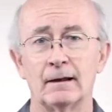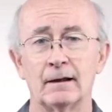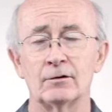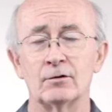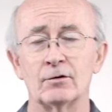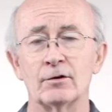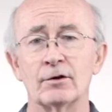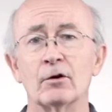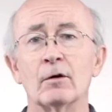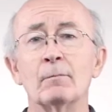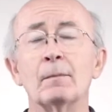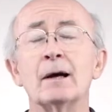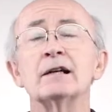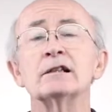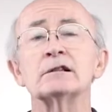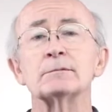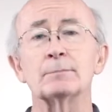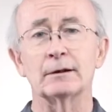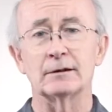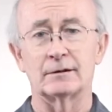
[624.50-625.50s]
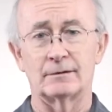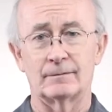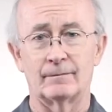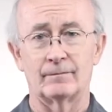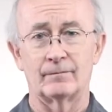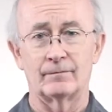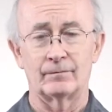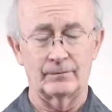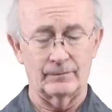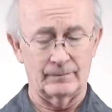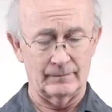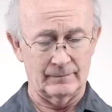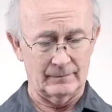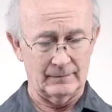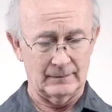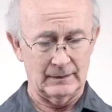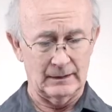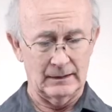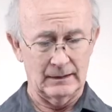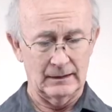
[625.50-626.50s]
And to their amazement,
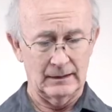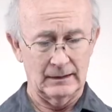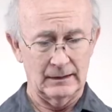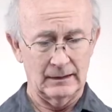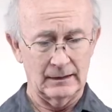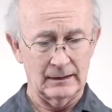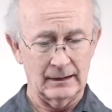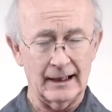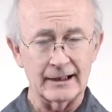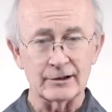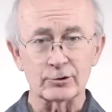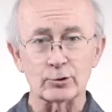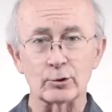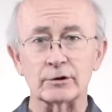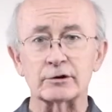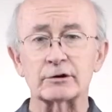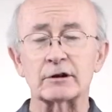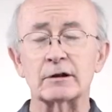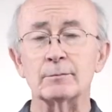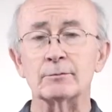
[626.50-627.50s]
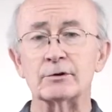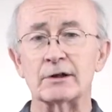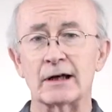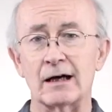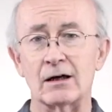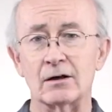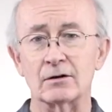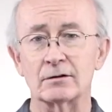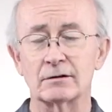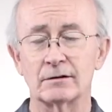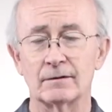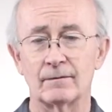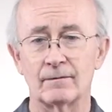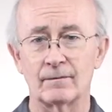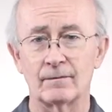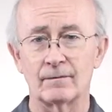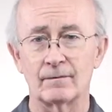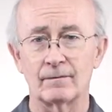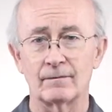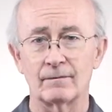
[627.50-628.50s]
Lazarus comes out.
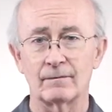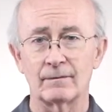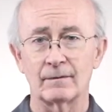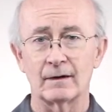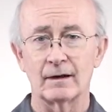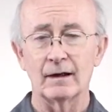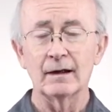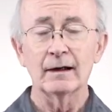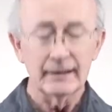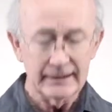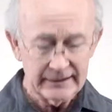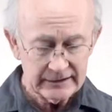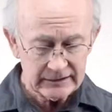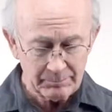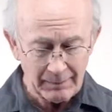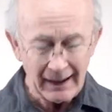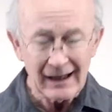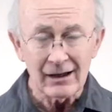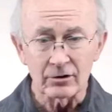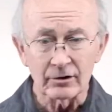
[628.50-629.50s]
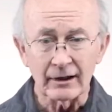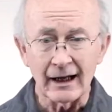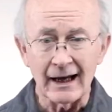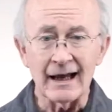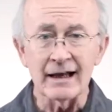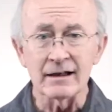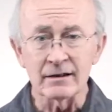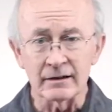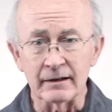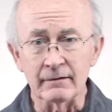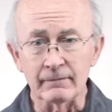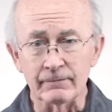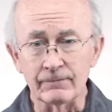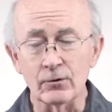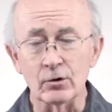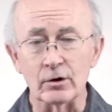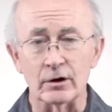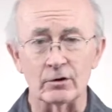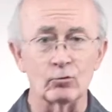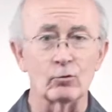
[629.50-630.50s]
He is bound hand and
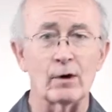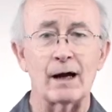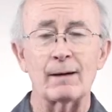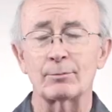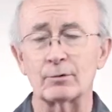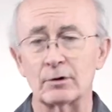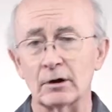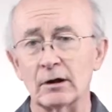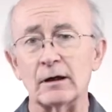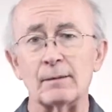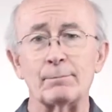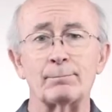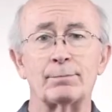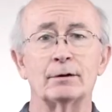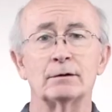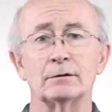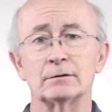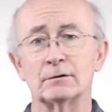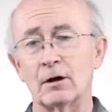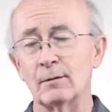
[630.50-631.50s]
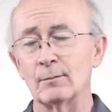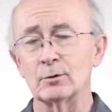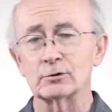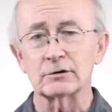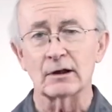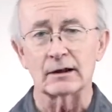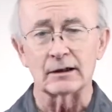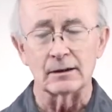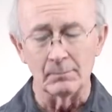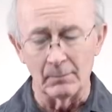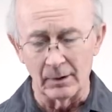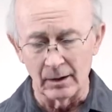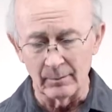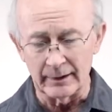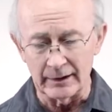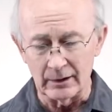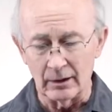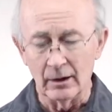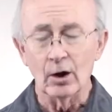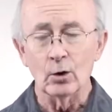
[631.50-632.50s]
foot, wrapped up, almost like a
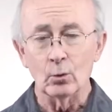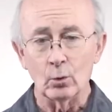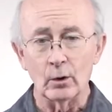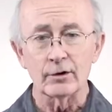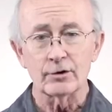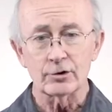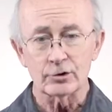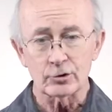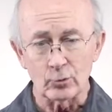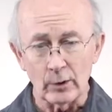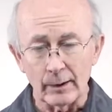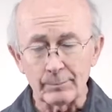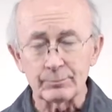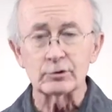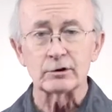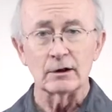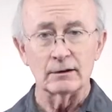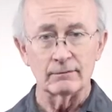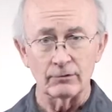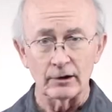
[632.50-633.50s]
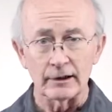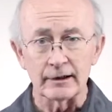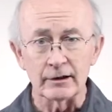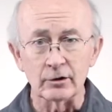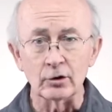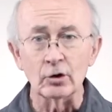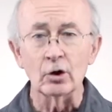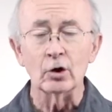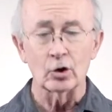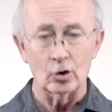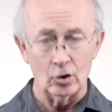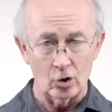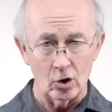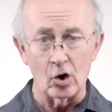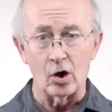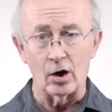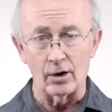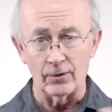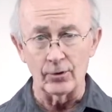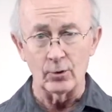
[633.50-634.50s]
mummy, with strips of linen
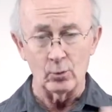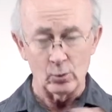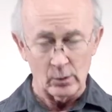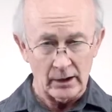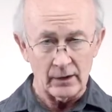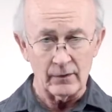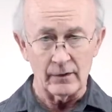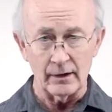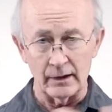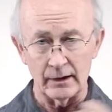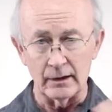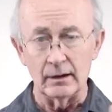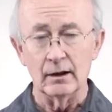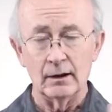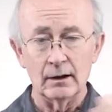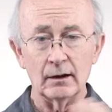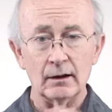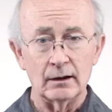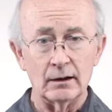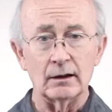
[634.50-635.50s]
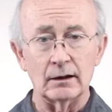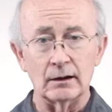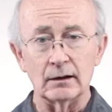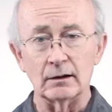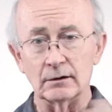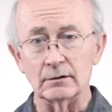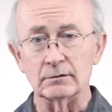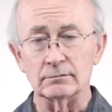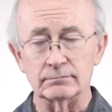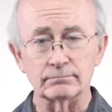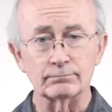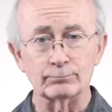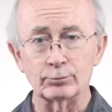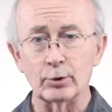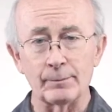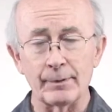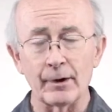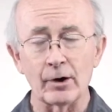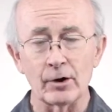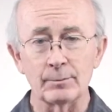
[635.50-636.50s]
cloth, the way they uh,
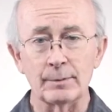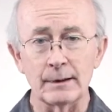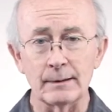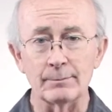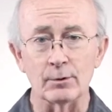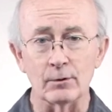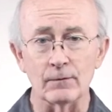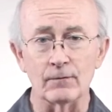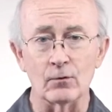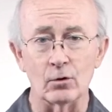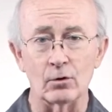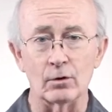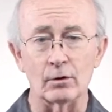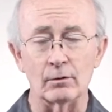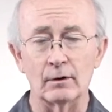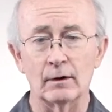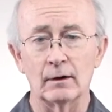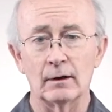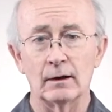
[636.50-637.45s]
prepared people for